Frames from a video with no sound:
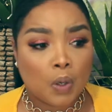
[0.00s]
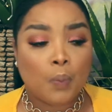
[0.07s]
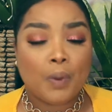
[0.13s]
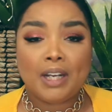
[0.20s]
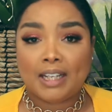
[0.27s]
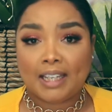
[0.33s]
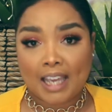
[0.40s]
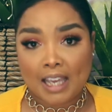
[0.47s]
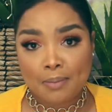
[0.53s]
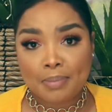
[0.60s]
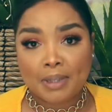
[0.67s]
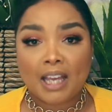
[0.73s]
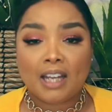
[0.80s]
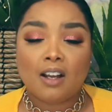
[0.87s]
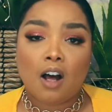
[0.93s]
With a game
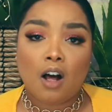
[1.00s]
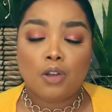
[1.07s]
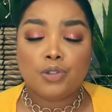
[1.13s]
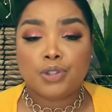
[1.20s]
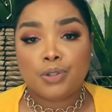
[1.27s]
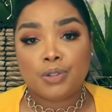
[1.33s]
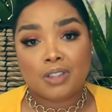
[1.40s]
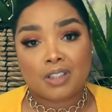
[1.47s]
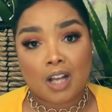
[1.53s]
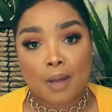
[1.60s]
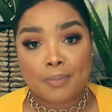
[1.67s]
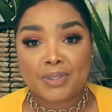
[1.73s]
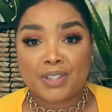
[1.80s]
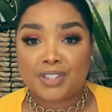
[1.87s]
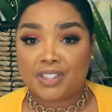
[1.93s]
plan also
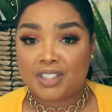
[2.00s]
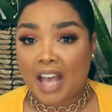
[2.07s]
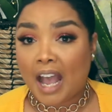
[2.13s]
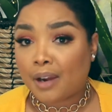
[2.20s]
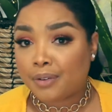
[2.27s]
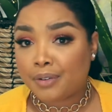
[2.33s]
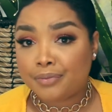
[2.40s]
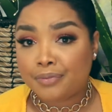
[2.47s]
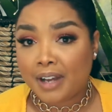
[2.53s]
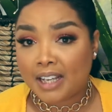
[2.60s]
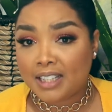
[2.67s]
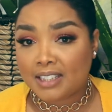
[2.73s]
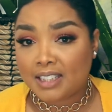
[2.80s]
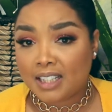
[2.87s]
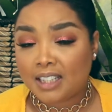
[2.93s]
comes
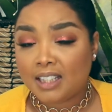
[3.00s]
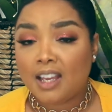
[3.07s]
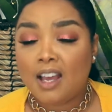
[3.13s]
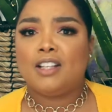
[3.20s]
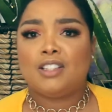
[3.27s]
sacrificing.